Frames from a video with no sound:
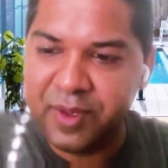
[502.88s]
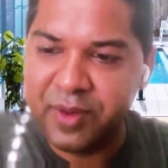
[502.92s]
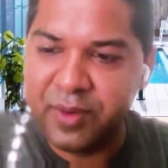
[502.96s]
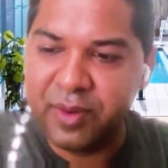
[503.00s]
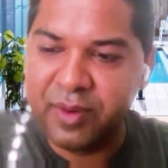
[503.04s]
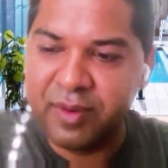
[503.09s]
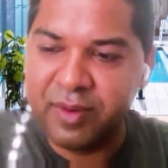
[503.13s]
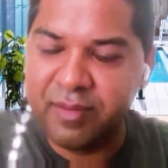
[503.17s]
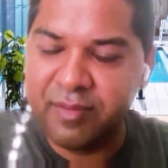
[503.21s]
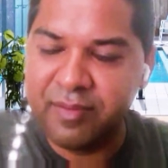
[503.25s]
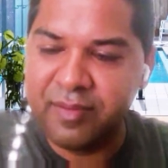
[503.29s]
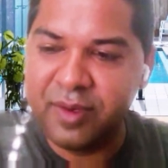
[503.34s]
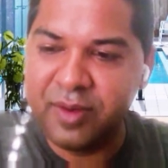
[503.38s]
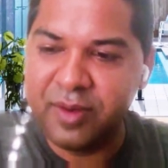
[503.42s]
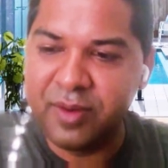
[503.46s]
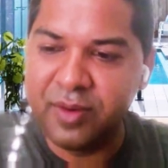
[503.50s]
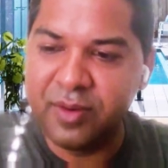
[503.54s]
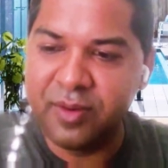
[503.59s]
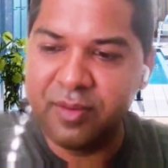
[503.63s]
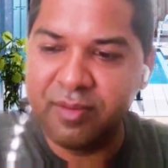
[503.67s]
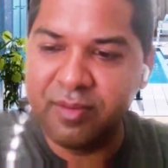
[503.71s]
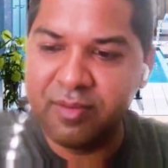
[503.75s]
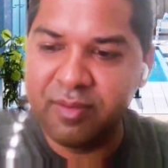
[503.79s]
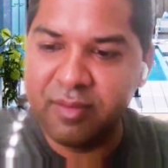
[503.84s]
to
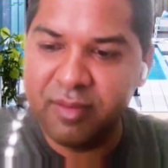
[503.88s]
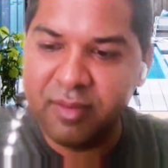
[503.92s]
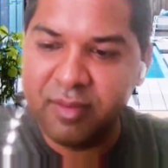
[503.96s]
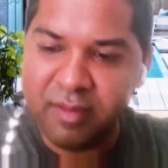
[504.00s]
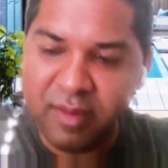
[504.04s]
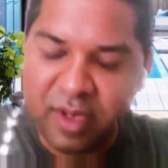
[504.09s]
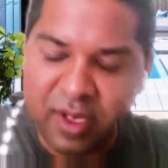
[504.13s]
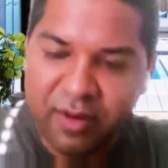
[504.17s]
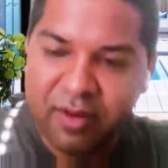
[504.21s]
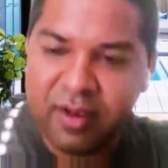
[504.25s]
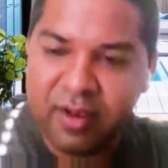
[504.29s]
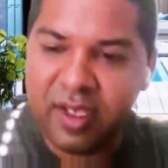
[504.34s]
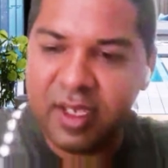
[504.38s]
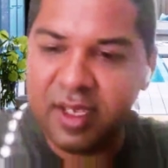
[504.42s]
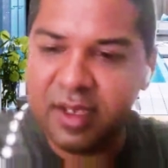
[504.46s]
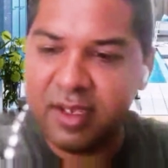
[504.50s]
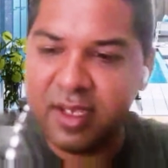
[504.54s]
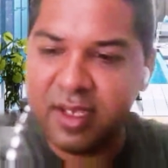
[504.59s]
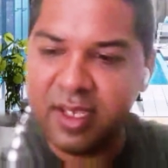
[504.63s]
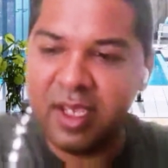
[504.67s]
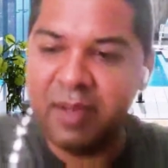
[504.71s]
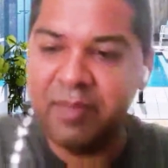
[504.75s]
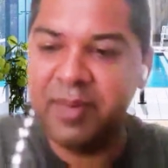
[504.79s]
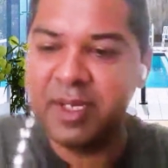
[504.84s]
to you know
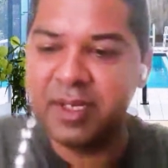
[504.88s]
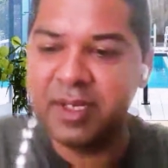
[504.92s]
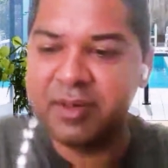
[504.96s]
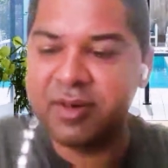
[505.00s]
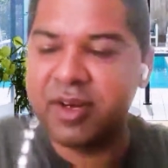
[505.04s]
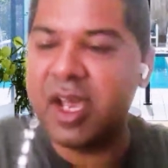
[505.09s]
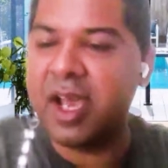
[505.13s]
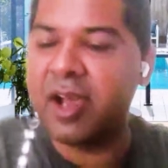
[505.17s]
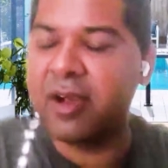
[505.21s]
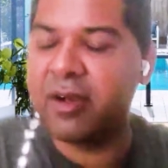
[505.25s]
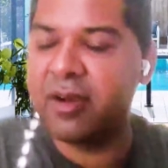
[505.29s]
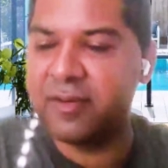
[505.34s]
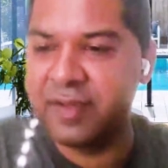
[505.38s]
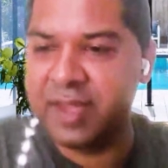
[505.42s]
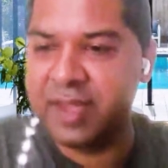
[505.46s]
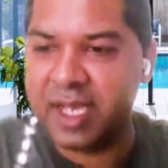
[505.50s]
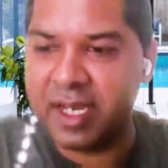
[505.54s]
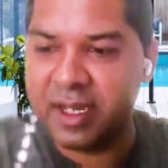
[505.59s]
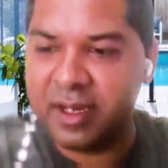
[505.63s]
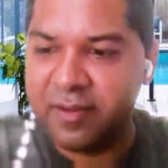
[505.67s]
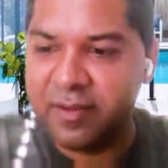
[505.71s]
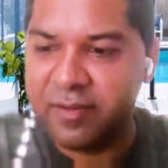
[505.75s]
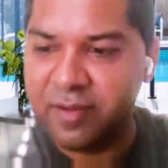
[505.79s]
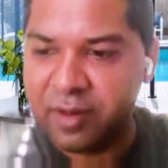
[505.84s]
keep a track of
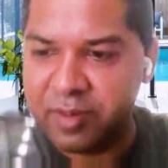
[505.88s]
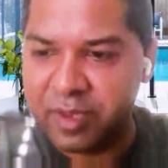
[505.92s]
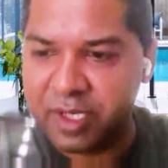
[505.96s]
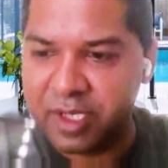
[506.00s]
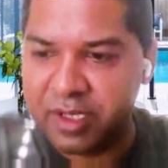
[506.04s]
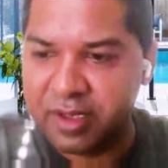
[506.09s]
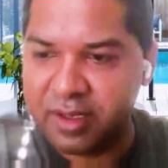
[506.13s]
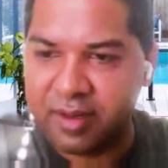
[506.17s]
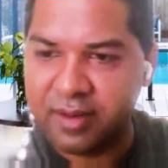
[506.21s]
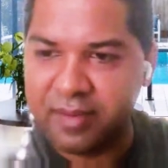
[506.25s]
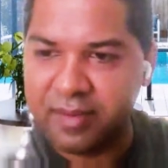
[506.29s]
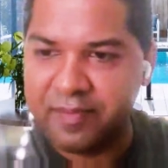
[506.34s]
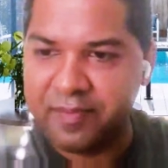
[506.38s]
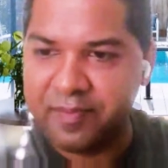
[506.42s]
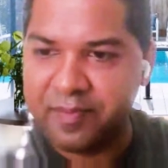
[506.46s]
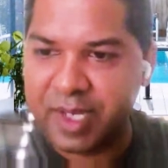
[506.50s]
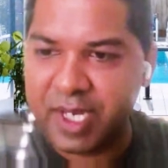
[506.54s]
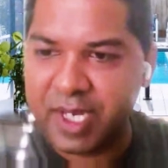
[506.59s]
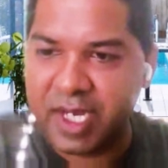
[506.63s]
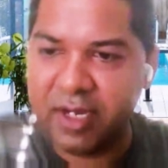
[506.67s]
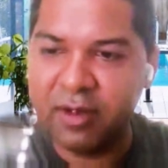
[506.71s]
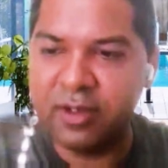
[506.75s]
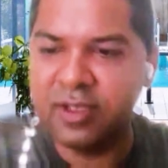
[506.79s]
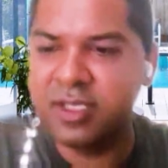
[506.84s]
that information
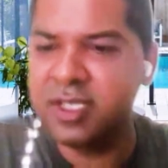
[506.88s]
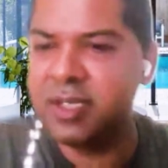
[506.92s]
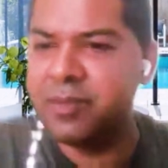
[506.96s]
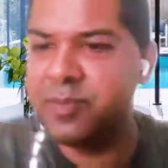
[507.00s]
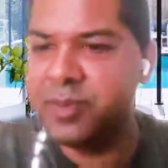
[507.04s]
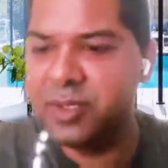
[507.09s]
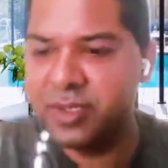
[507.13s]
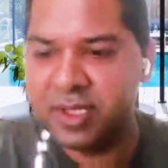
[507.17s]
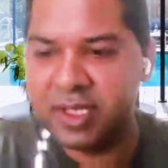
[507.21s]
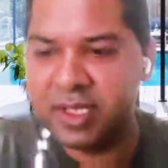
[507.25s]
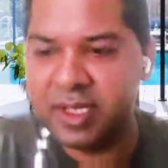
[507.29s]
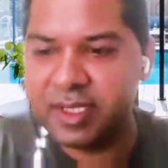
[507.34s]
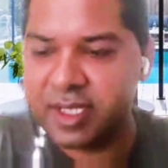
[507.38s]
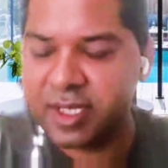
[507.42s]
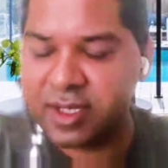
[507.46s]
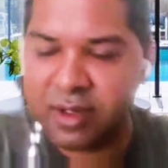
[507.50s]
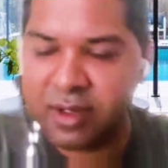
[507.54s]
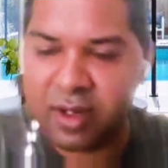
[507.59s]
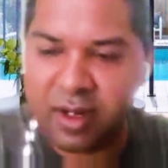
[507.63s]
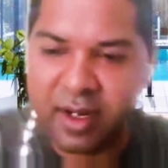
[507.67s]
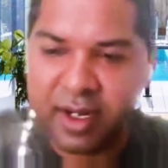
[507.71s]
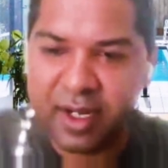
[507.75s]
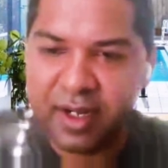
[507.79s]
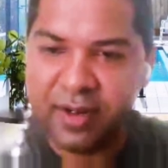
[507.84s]
right or suppose there's a
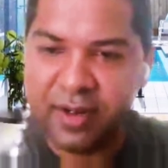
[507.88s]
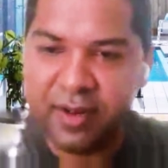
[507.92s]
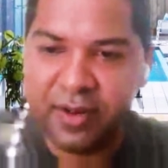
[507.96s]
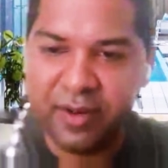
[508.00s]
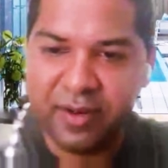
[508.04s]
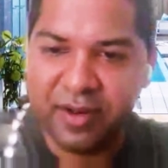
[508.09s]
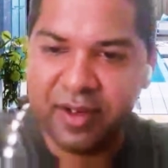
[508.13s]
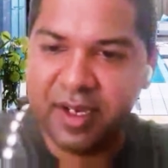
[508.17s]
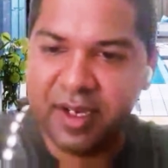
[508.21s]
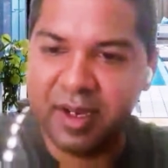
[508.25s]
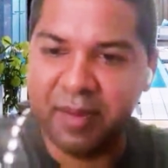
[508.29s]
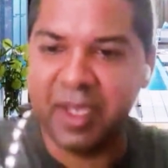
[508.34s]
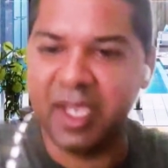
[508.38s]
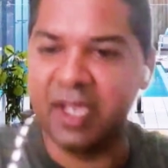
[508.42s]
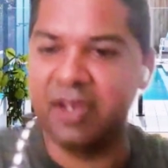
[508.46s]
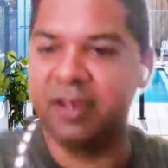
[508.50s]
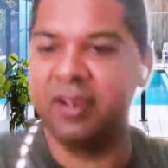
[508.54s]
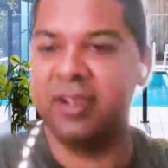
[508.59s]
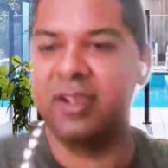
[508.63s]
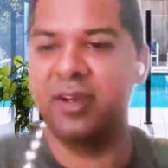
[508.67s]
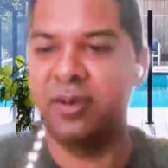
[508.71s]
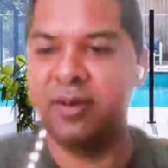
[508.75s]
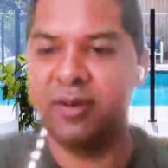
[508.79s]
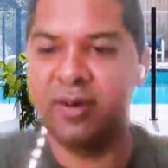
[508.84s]
tornado coming
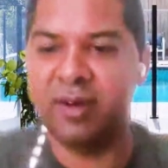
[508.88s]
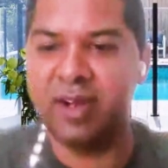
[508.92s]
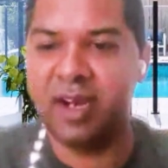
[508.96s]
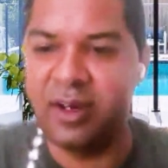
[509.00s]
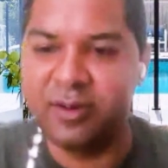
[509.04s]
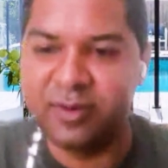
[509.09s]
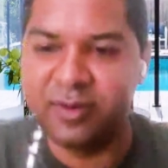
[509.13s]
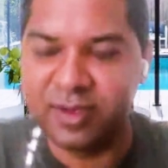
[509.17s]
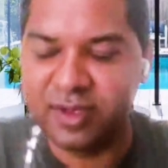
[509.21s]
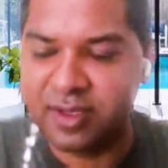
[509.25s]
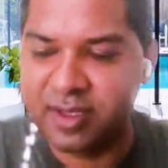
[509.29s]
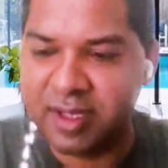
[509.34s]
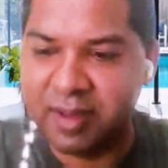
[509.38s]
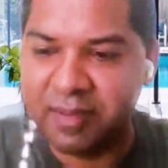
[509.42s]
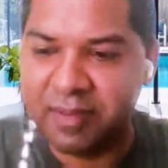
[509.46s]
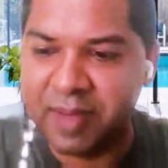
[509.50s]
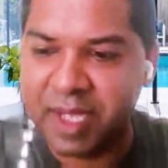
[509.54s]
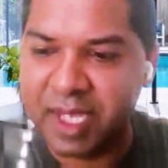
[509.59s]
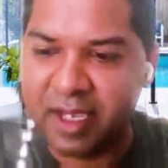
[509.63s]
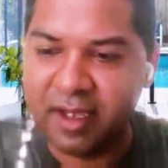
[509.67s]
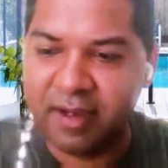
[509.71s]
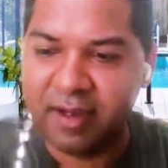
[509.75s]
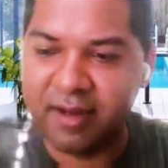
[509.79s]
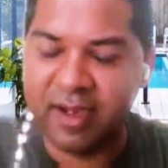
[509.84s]
near your house or
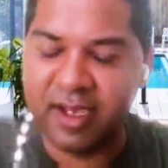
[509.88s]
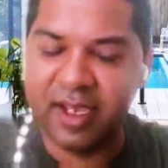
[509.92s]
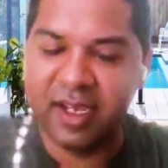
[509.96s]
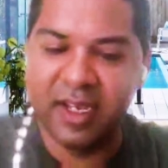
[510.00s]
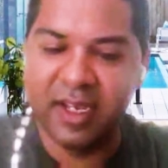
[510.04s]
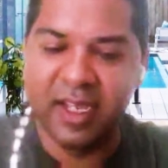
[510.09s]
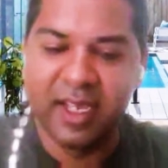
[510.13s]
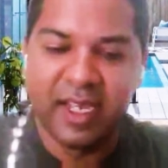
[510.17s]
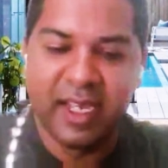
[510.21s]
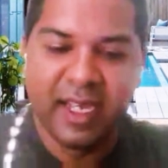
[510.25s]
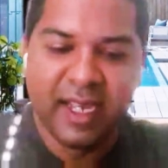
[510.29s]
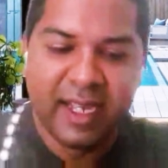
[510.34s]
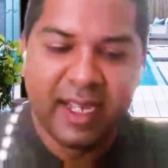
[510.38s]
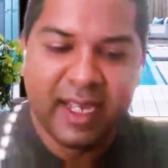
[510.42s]
something right, right.